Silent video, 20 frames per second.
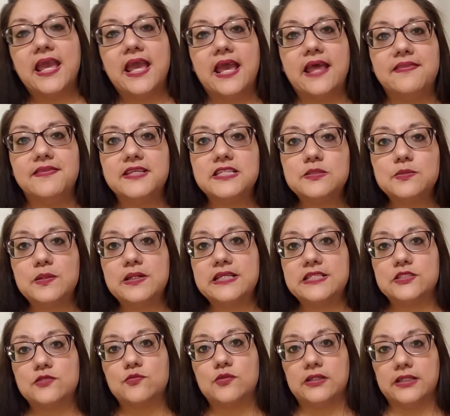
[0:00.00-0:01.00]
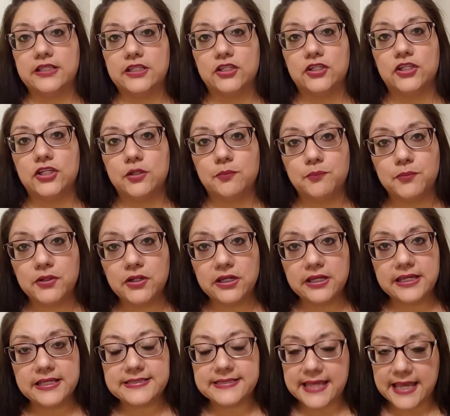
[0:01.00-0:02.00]
And this one is a really good
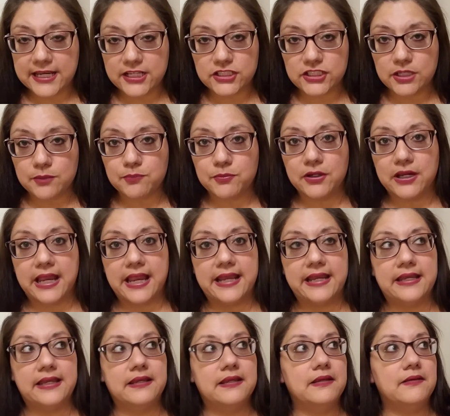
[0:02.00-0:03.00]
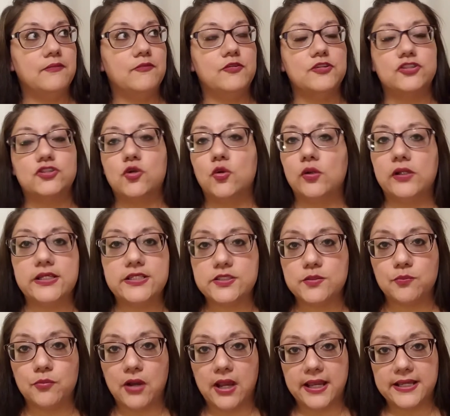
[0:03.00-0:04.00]
book. It's actually a book I was totally
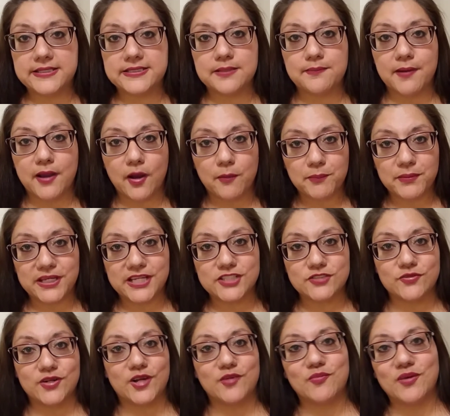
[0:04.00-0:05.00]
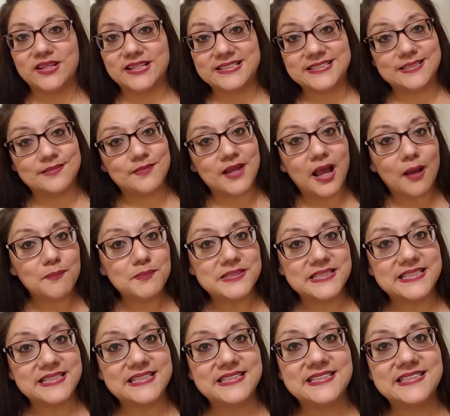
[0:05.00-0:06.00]
surprised about, because when I read the
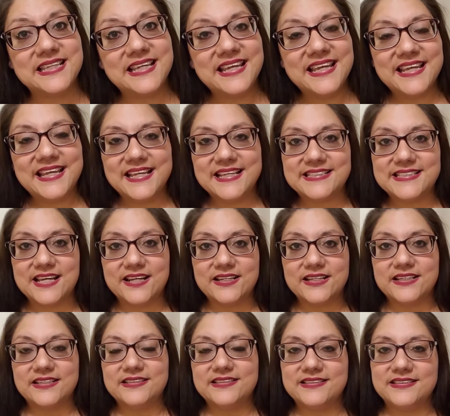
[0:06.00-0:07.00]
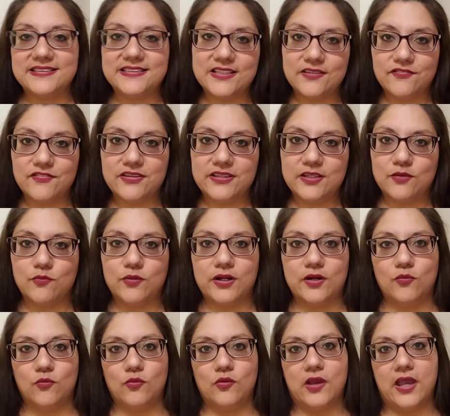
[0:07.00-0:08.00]
synopsis, it sounded different than what
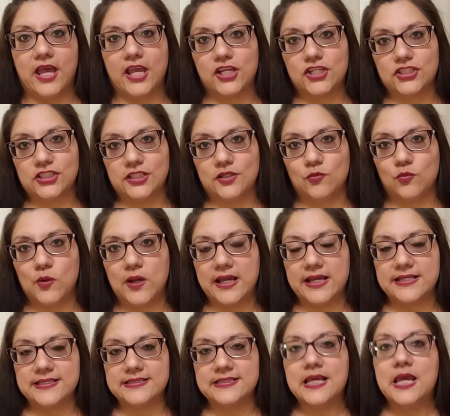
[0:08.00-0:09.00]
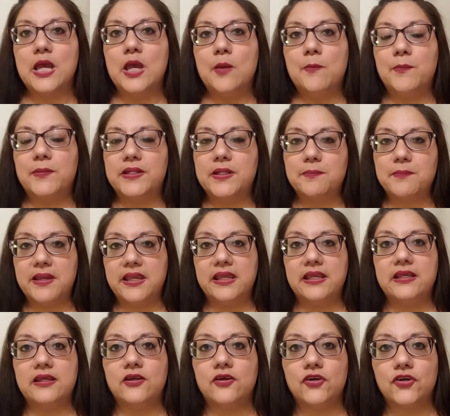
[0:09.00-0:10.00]
it actually was. But the
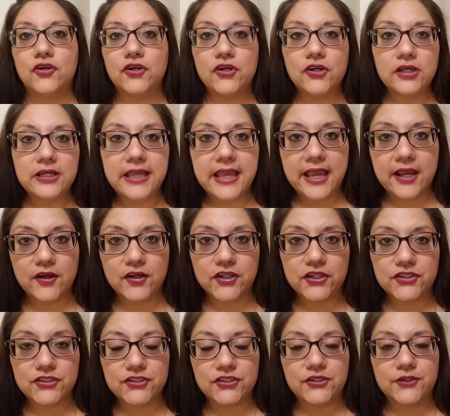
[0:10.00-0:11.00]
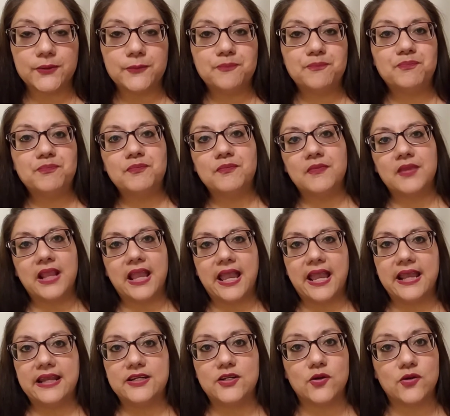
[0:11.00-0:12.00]
main girl character,
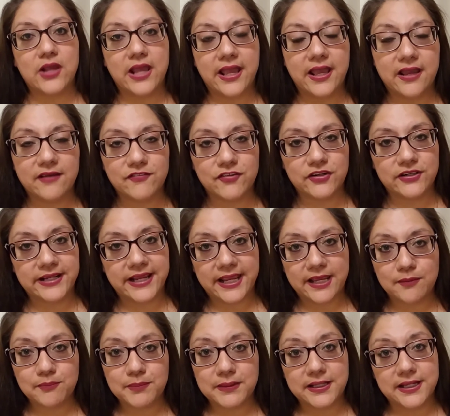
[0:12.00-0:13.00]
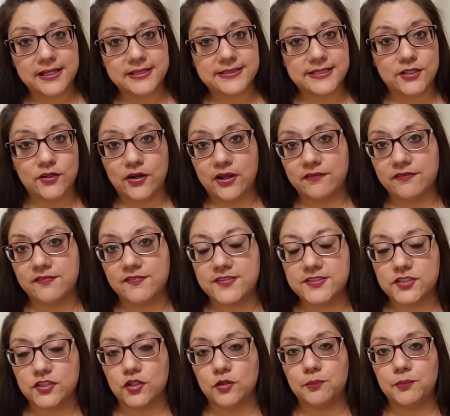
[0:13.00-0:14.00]
I don't have her name because I don't have the
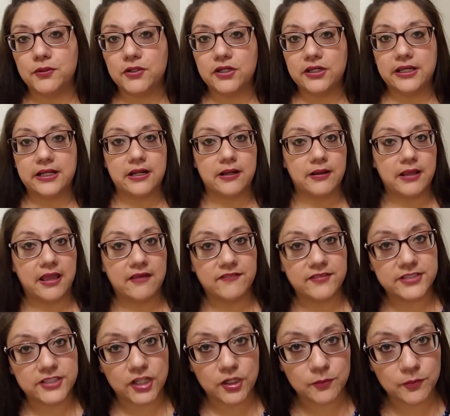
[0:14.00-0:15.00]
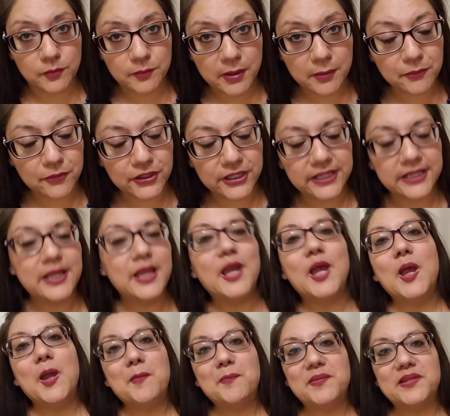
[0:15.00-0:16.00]
physical book and I have a terrible memory,
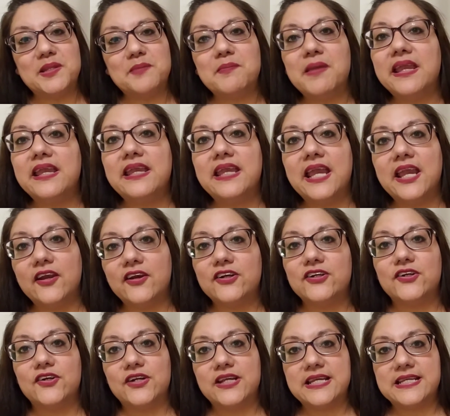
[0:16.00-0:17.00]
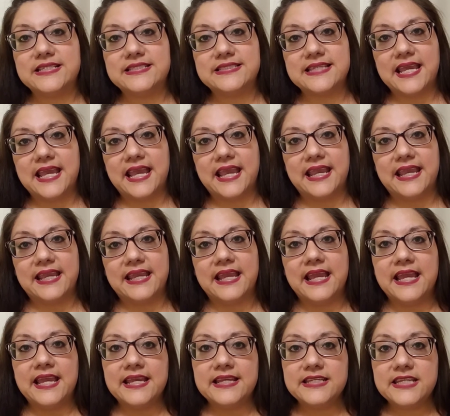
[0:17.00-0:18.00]
but the main character is a
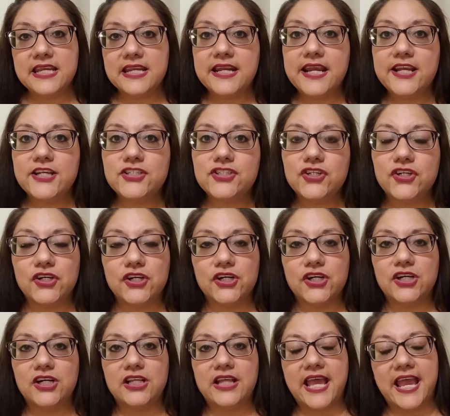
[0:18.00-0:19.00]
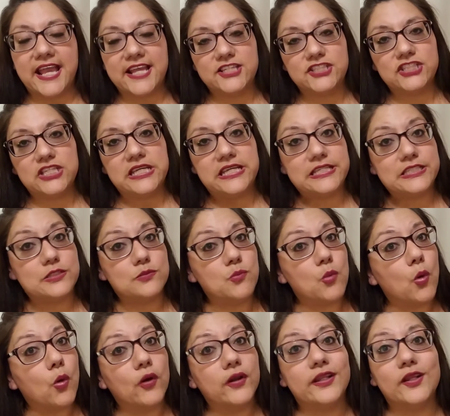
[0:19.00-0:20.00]
teenage girl, and she is
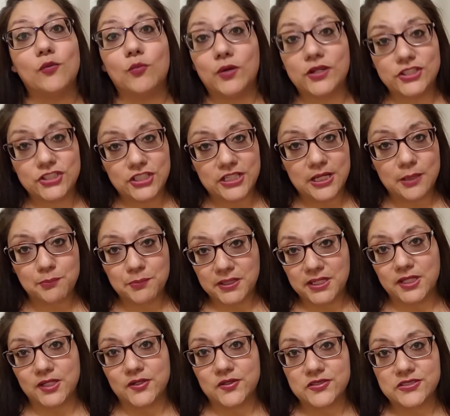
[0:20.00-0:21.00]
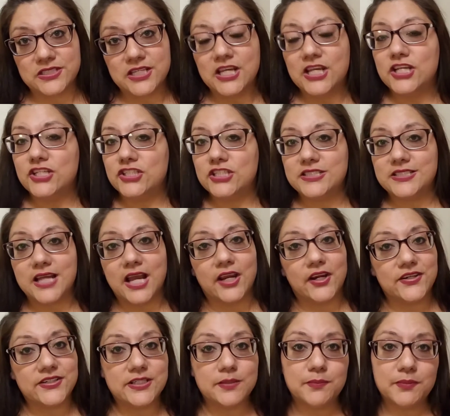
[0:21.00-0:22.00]
more than what she appears. She's not
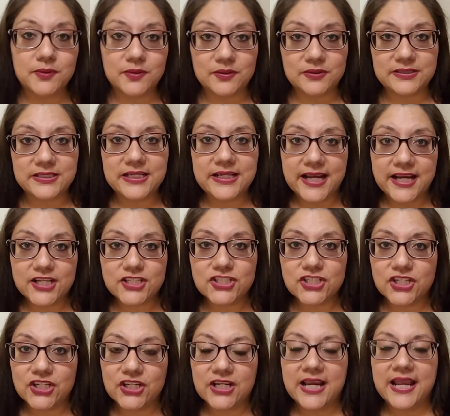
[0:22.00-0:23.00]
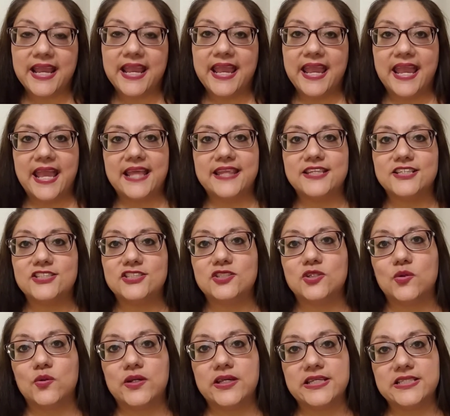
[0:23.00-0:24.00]
your typical teenager, and the
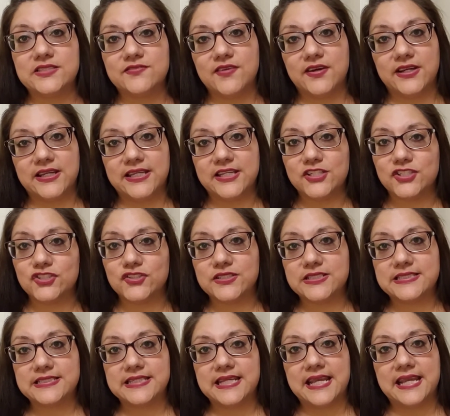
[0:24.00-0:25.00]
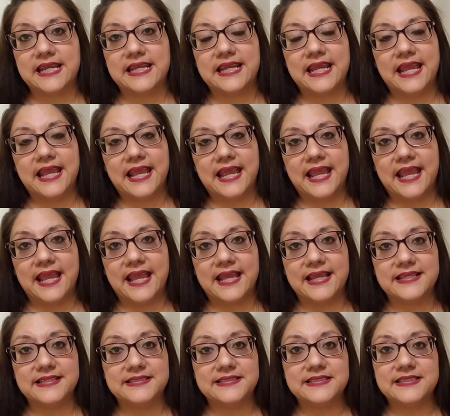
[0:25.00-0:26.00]
story is very interesting,
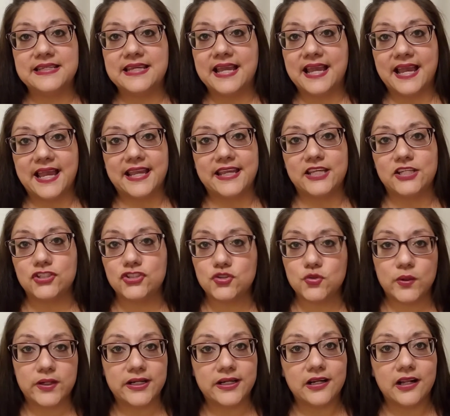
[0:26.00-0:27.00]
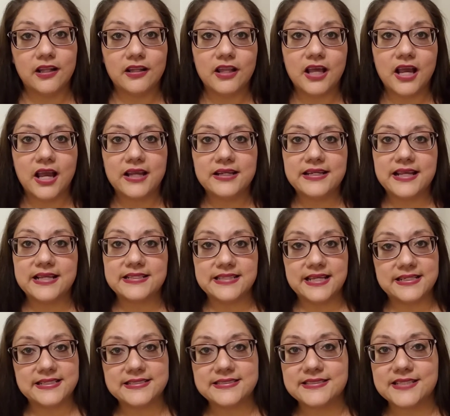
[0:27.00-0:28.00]
and I enjoyed it a lot as
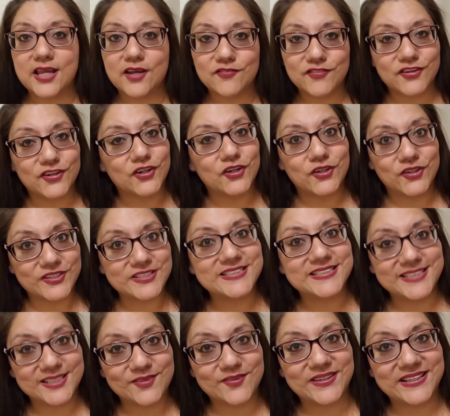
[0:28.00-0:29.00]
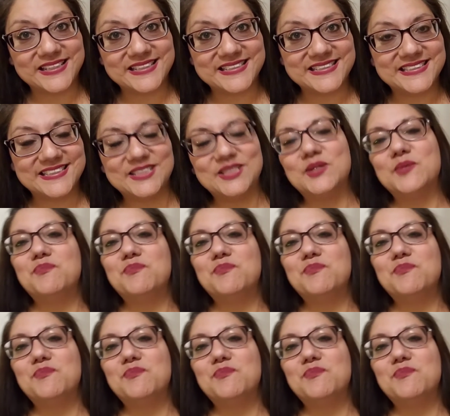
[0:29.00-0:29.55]
I discovered her secret.